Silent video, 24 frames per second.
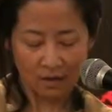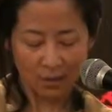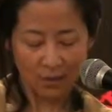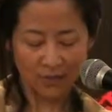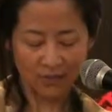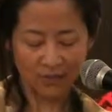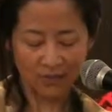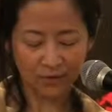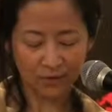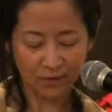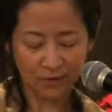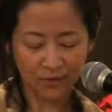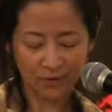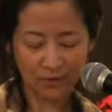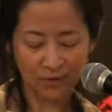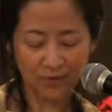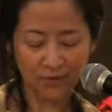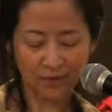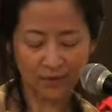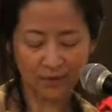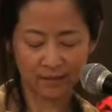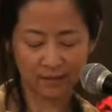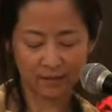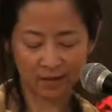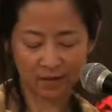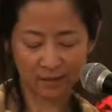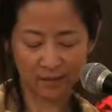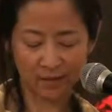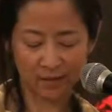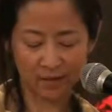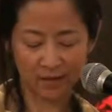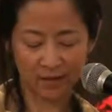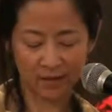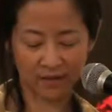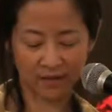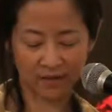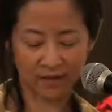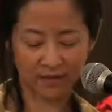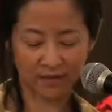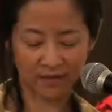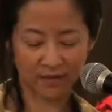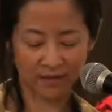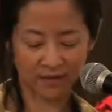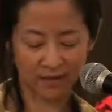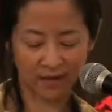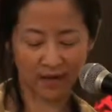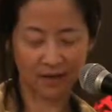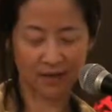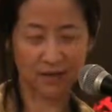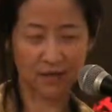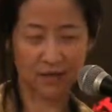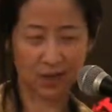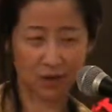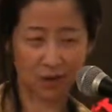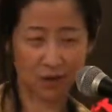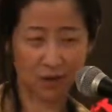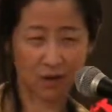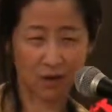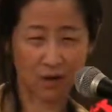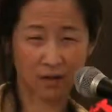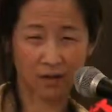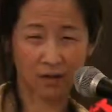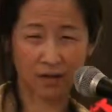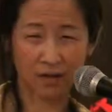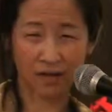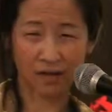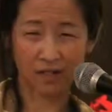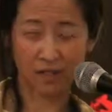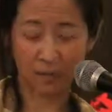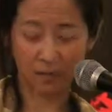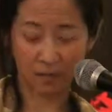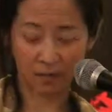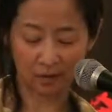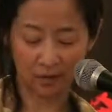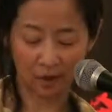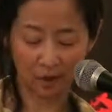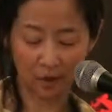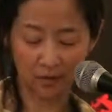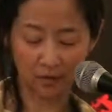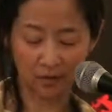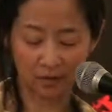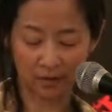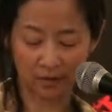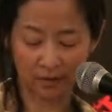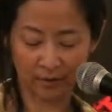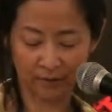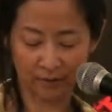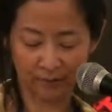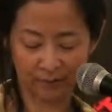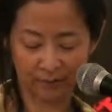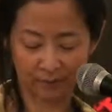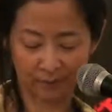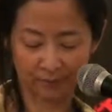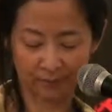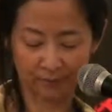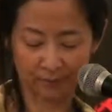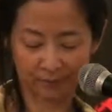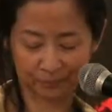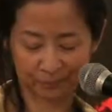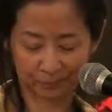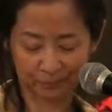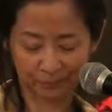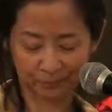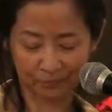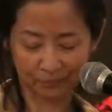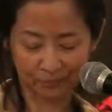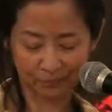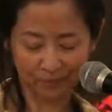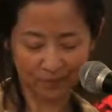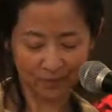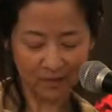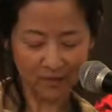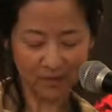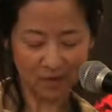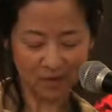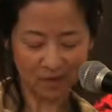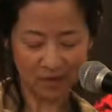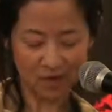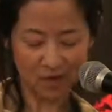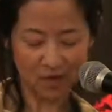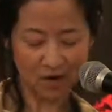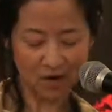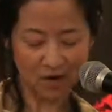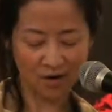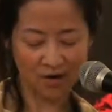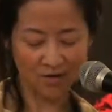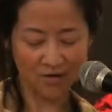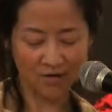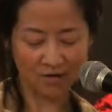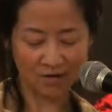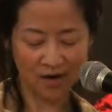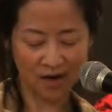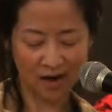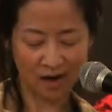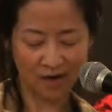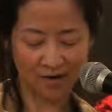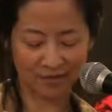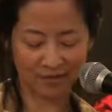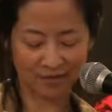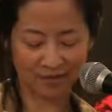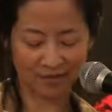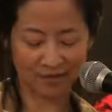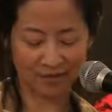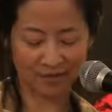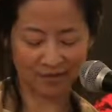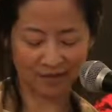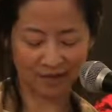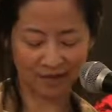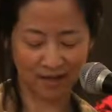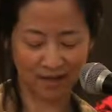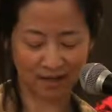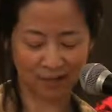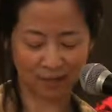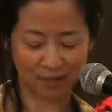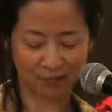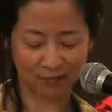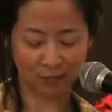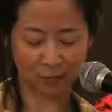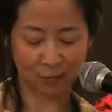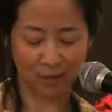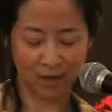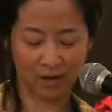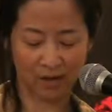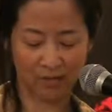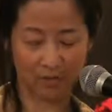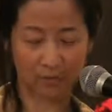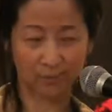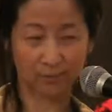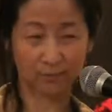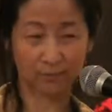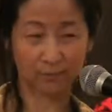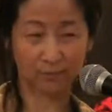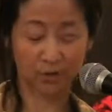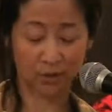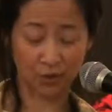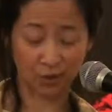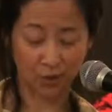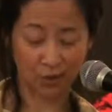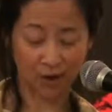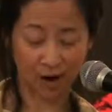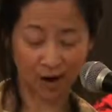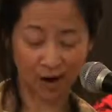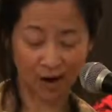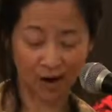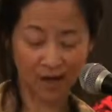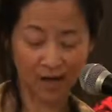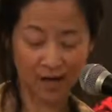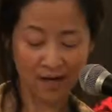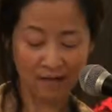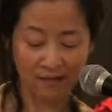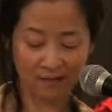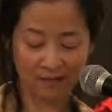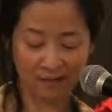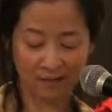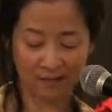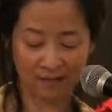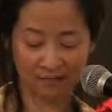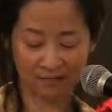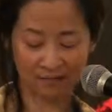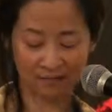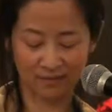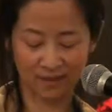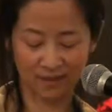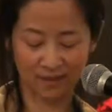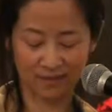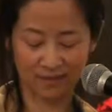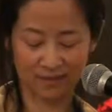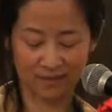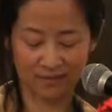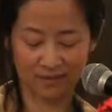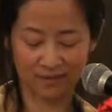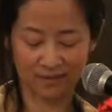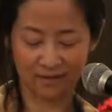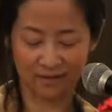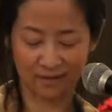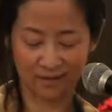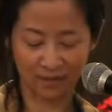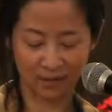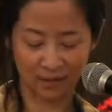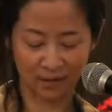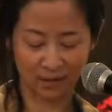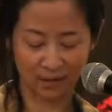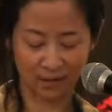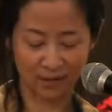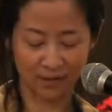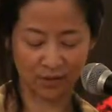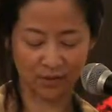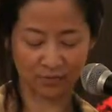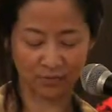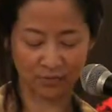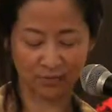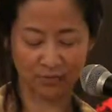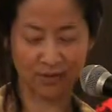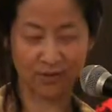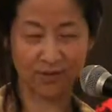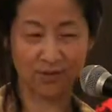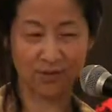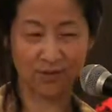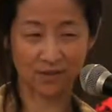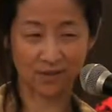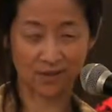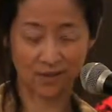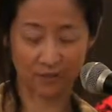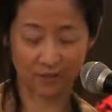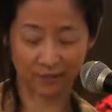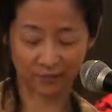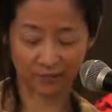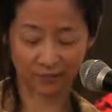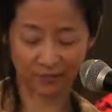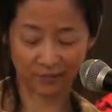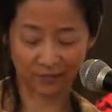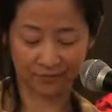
Was it true that Americans had a strong animal odor? Charles laughed and said, well, do I? And let us lean in close for a sniff.